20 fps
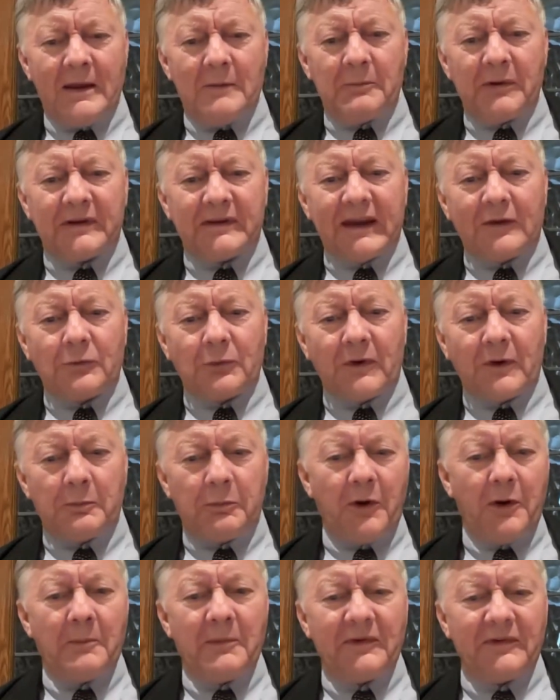But that's what
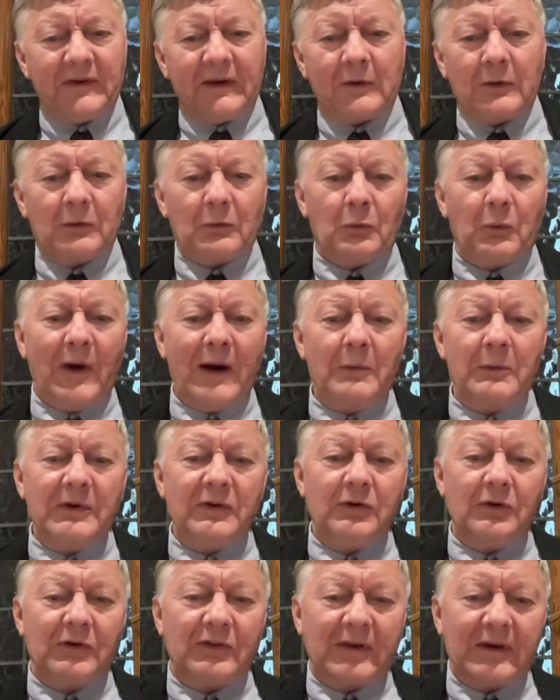Obama is saying. Why
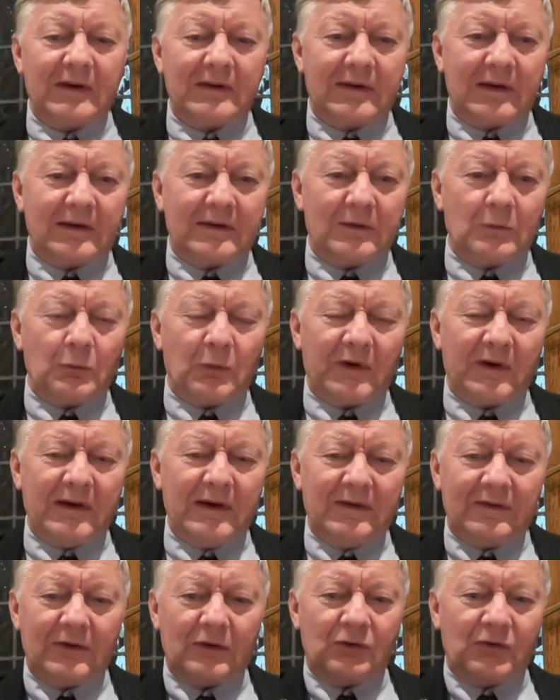would you think that what
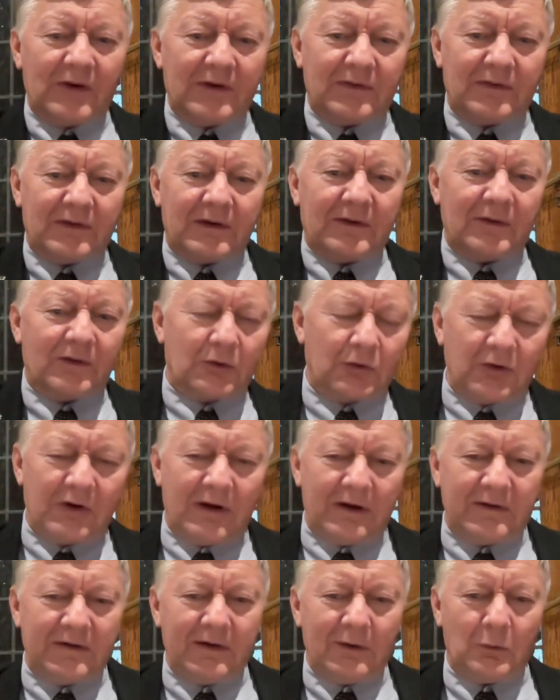he's suggesting is a good
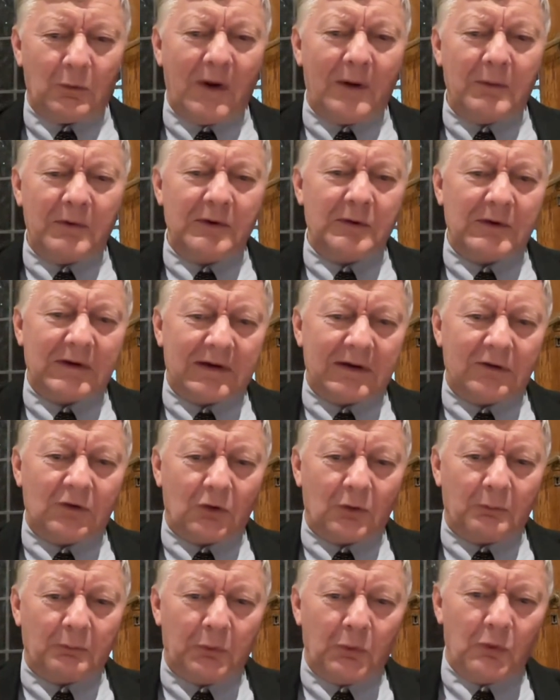idea? Why would you get
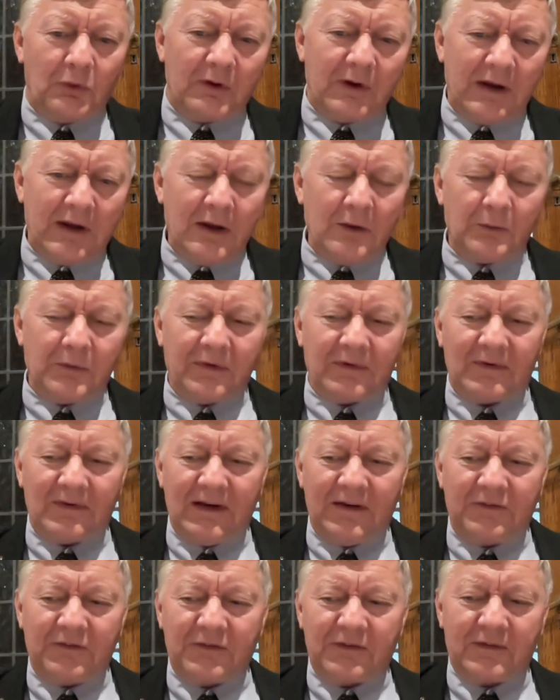on board with this
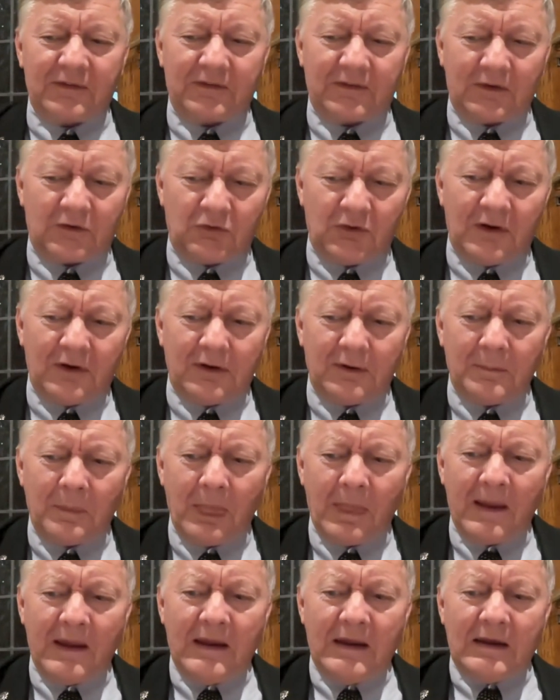leftist agenda?
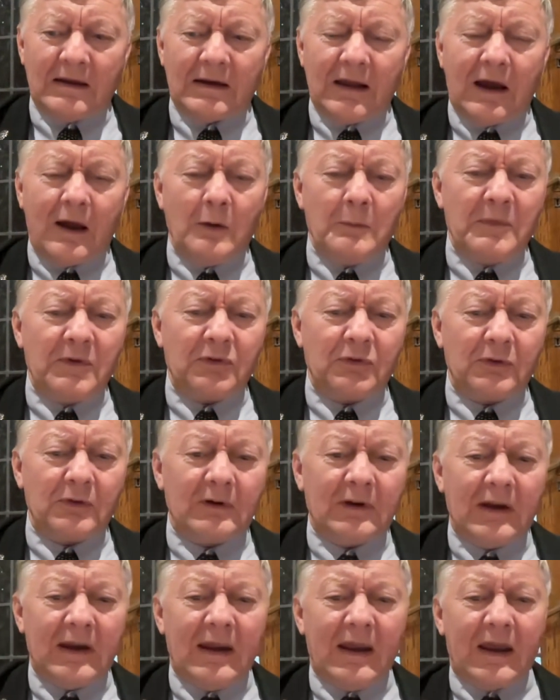Now, our
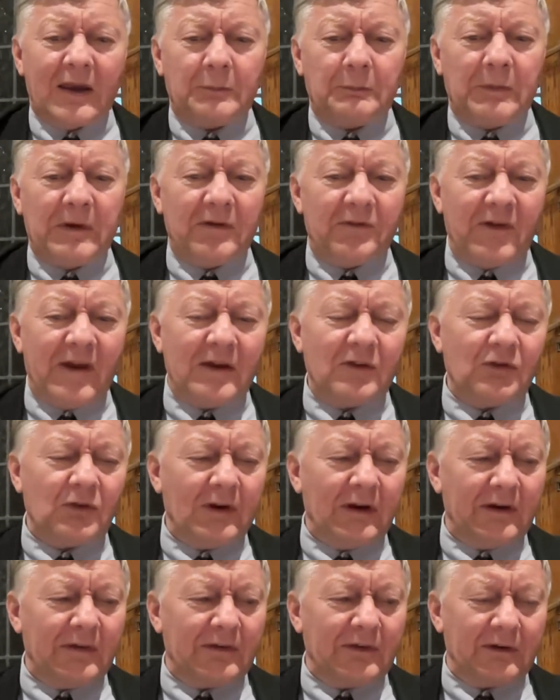mission has been
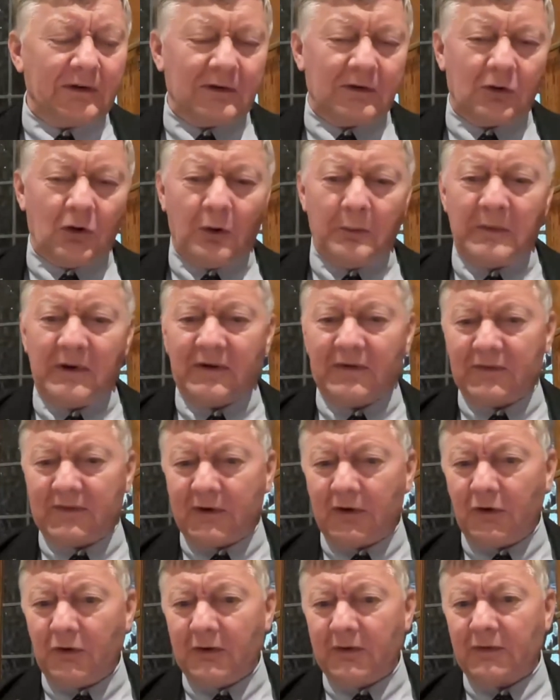evangelizing communist
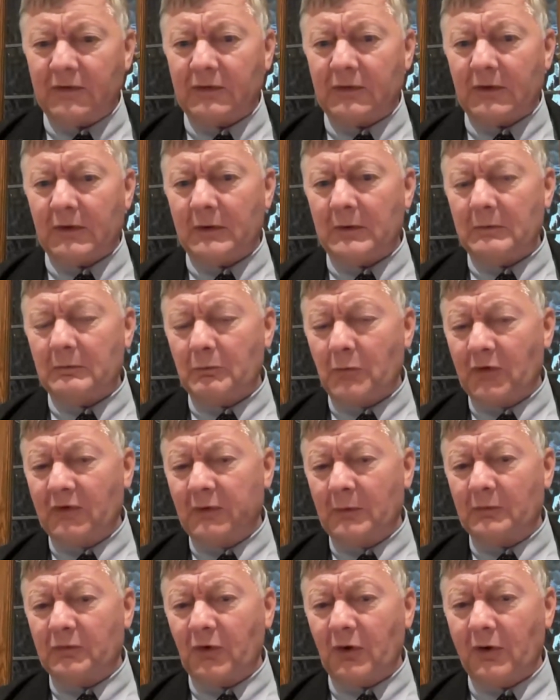terrorists,
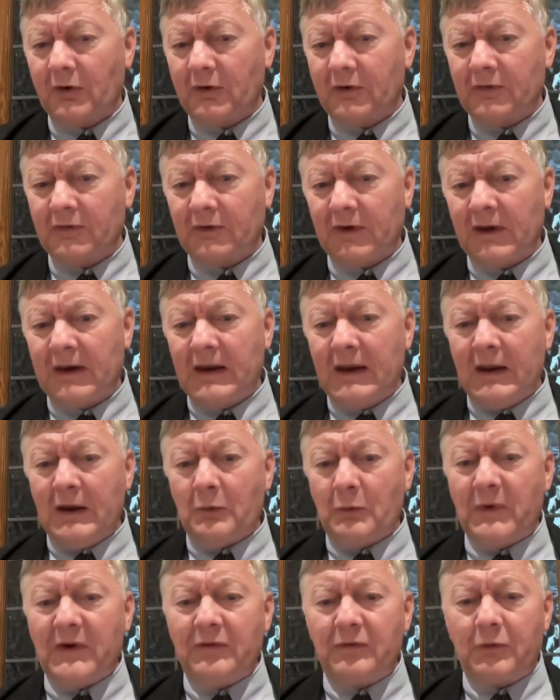Muslim jihadists.
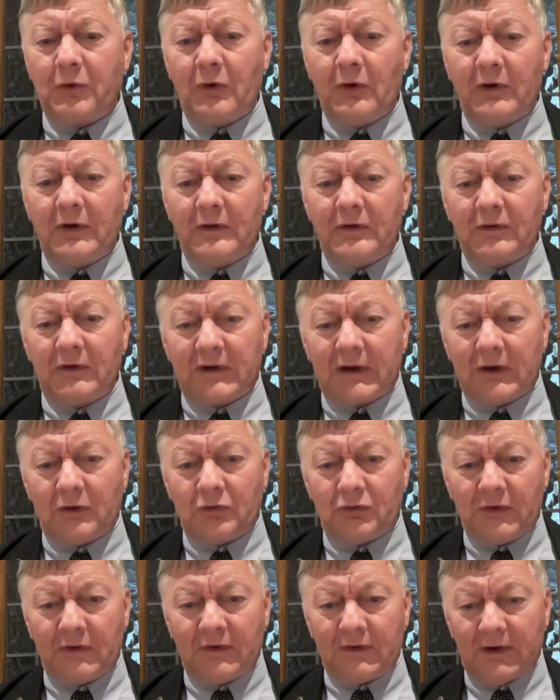We've gone into
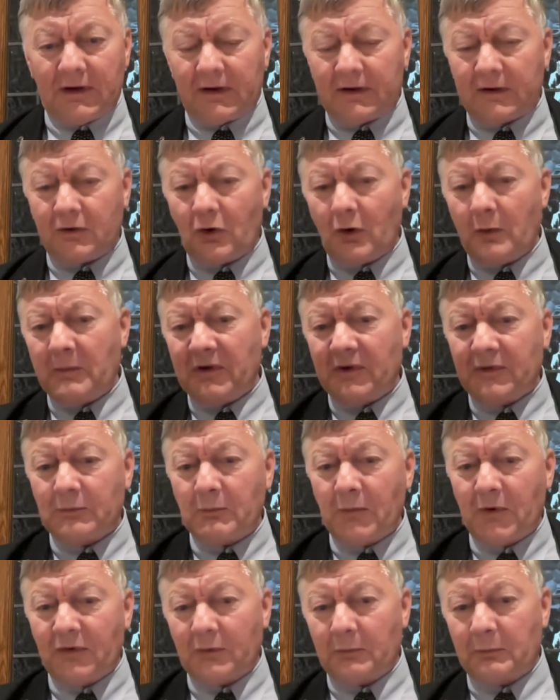countries like communist
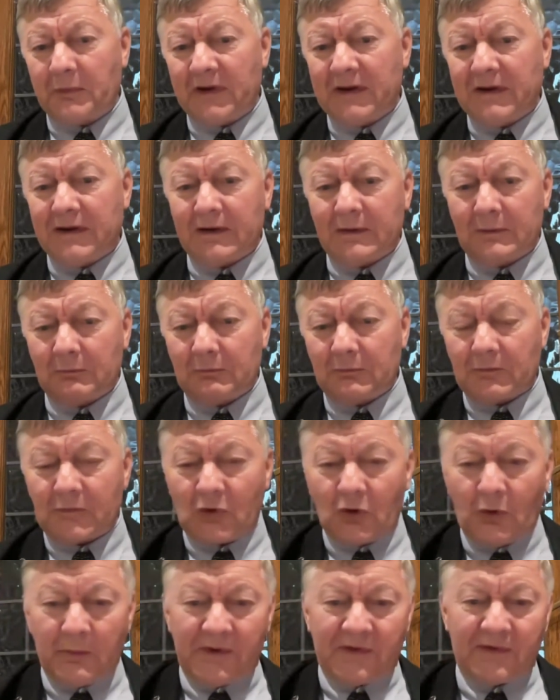Mozambique and
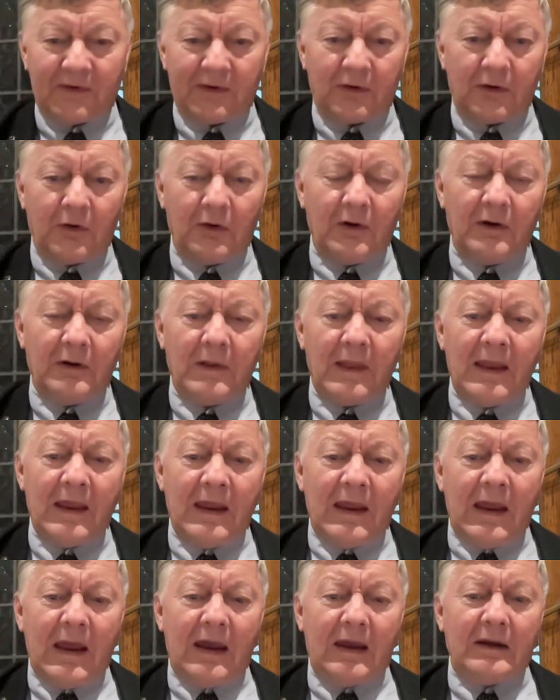communist Angola
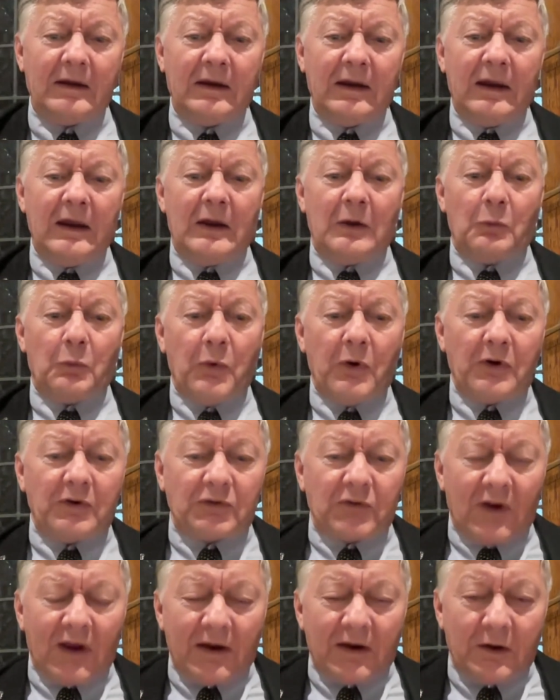and
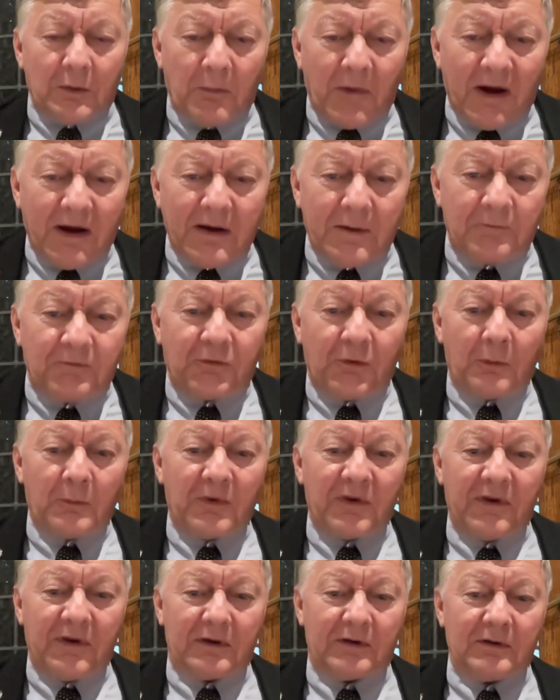worked to undermine them from
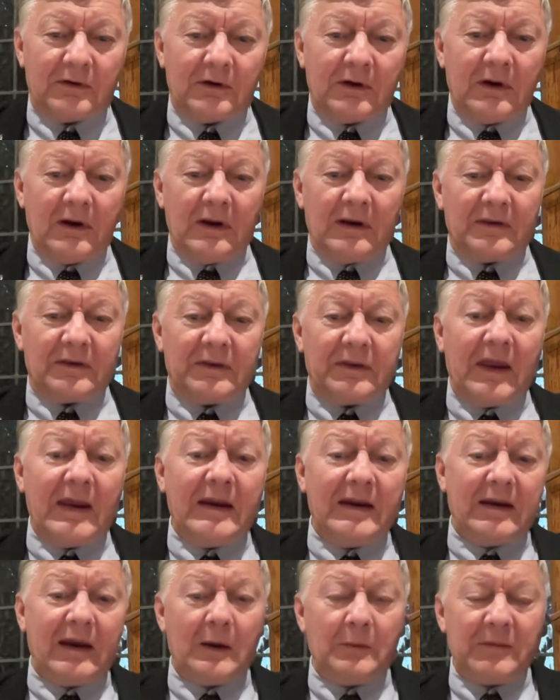within. They
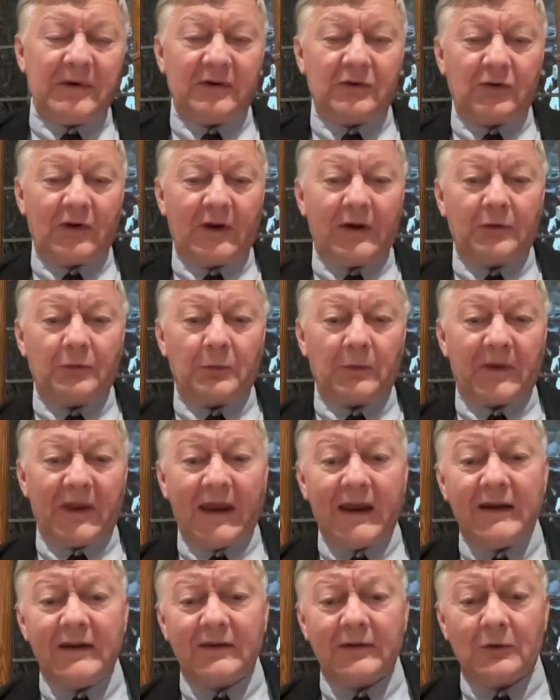coming to us with
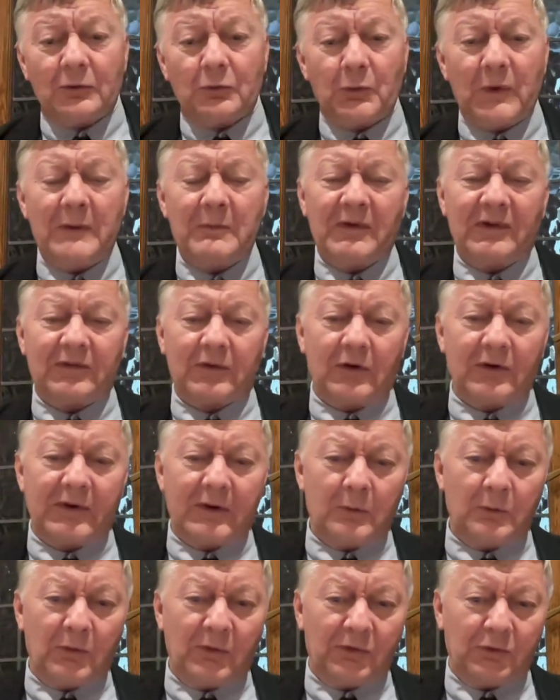hate, we must go to
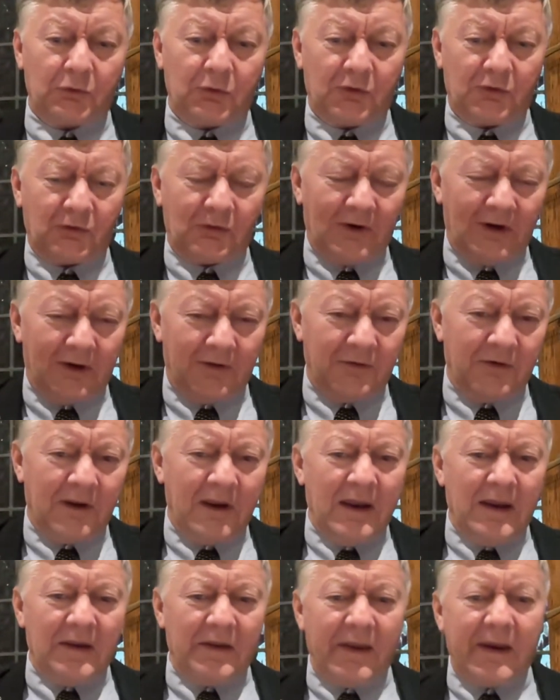them with Christian love.
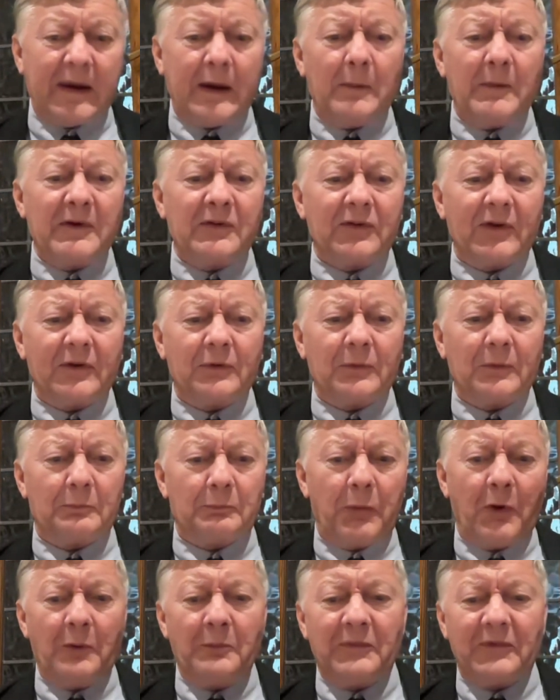They coming to us with
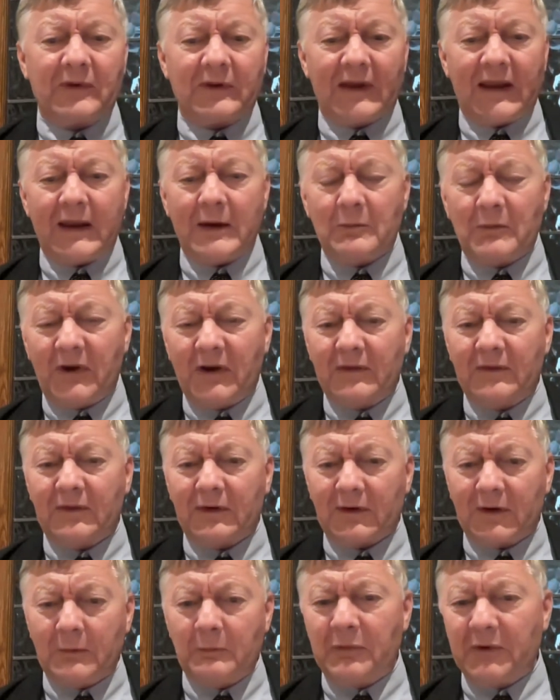bombs and landmines
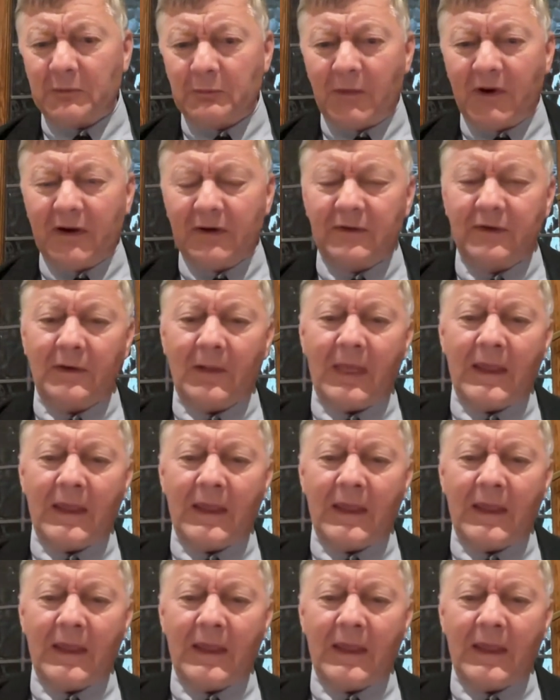and limpet mines,